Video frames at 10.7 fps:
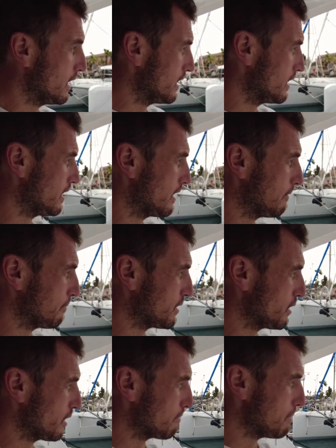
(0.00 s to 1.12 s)

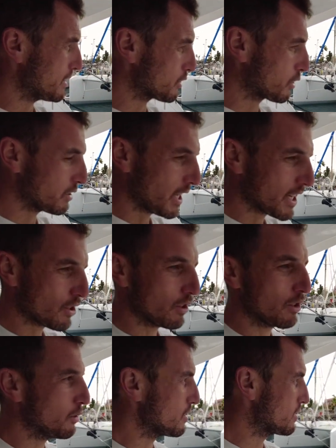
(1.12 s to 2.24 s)
You have better connection
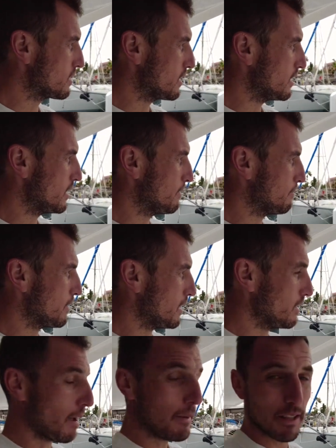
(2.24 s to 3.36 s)
to the sea.
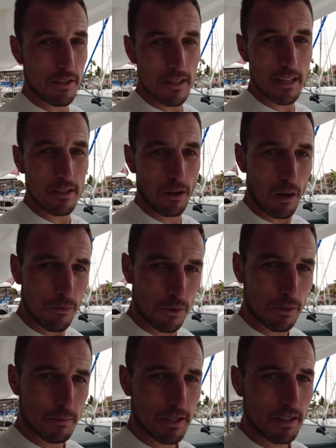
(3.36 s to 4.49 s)
I mean, there's less
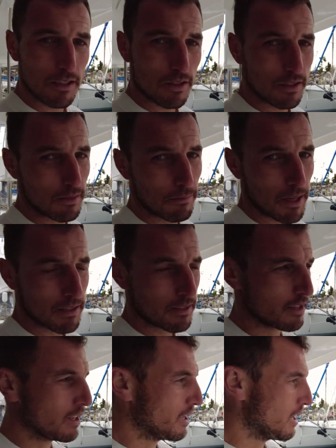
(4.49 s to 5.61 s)
comfort, but it just
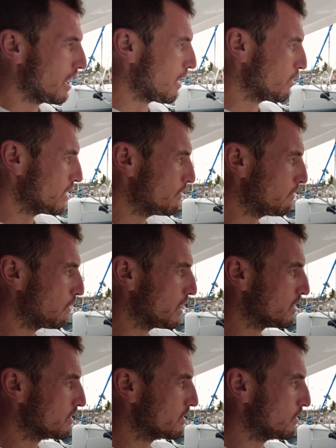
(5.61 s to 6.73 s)
depends how
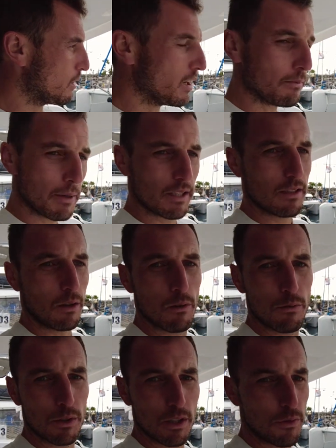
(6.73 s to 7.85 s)
influenced you are by this
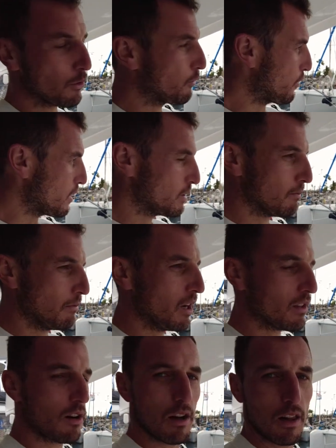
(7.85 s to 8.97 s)
comfort. If you're fine with the
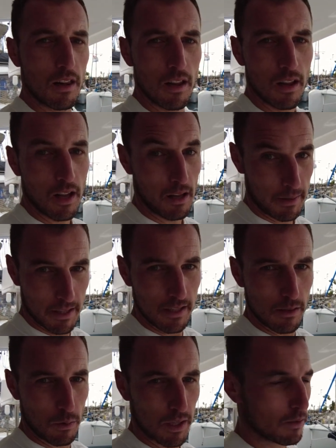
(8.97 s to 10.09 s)
monohull, I mean, that's
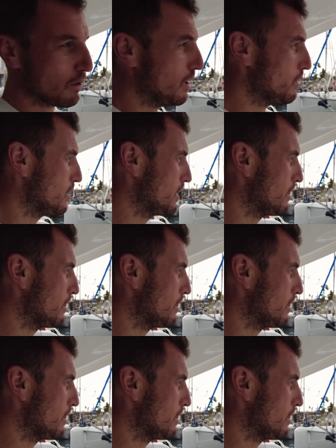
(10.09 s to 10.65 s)
the way to go.